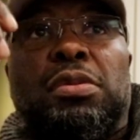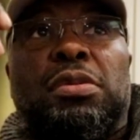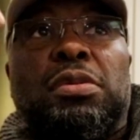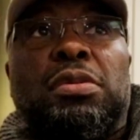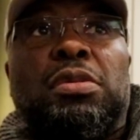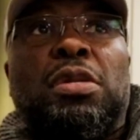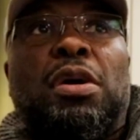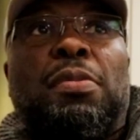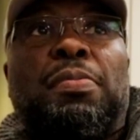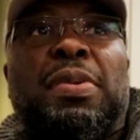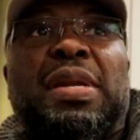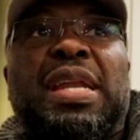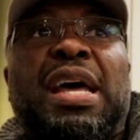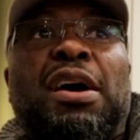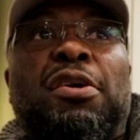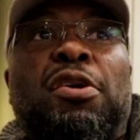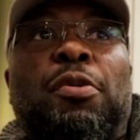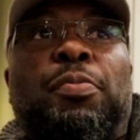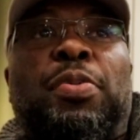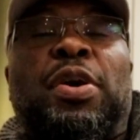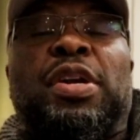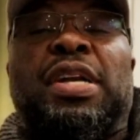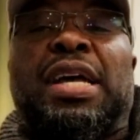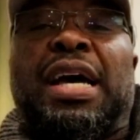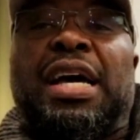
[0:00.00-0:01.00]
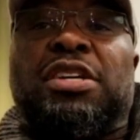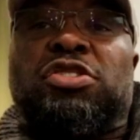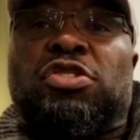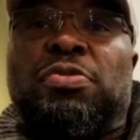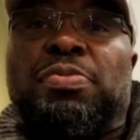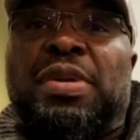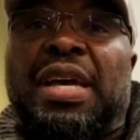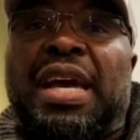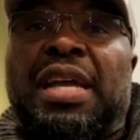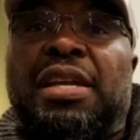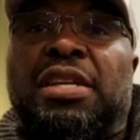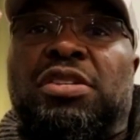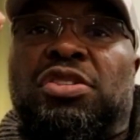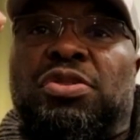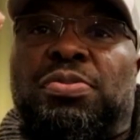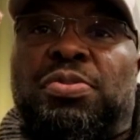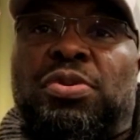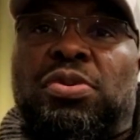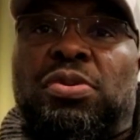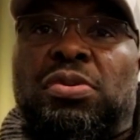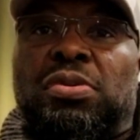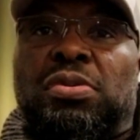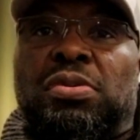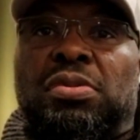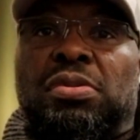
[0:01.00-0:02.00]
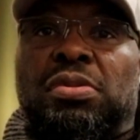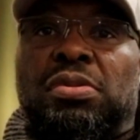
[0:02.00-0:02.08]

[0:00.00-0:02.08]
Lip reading: No, but that opponent has to be eligible.